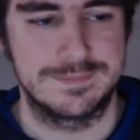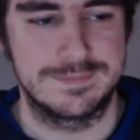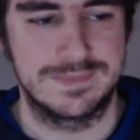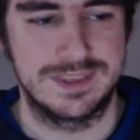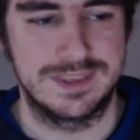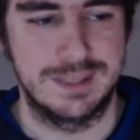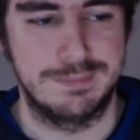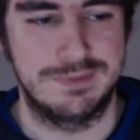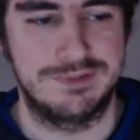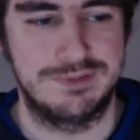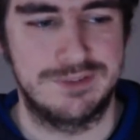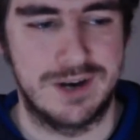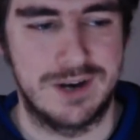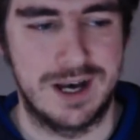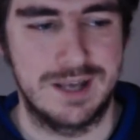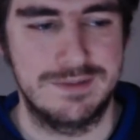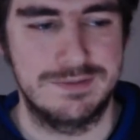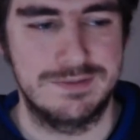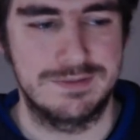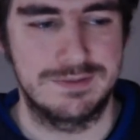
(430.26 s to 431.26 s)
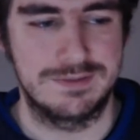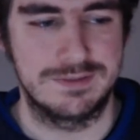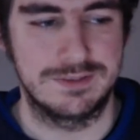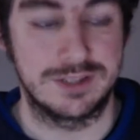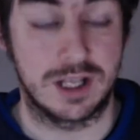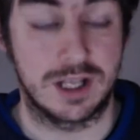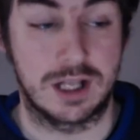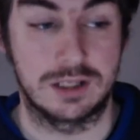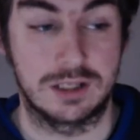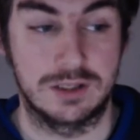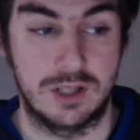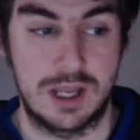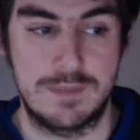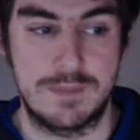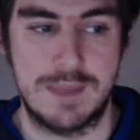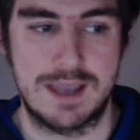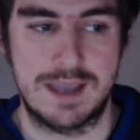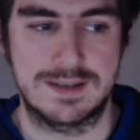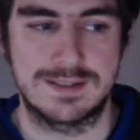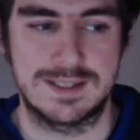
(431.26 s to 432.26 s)
Number five, the
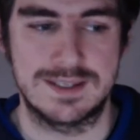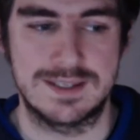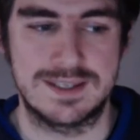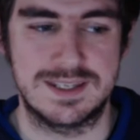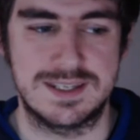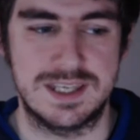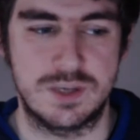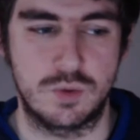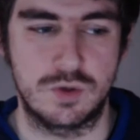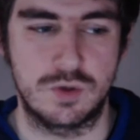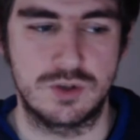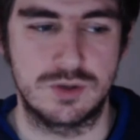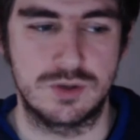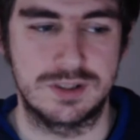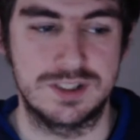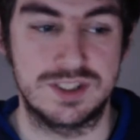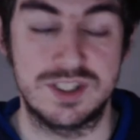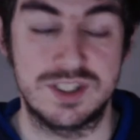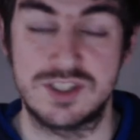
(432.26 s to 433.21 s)
climax to the sequel trilogy,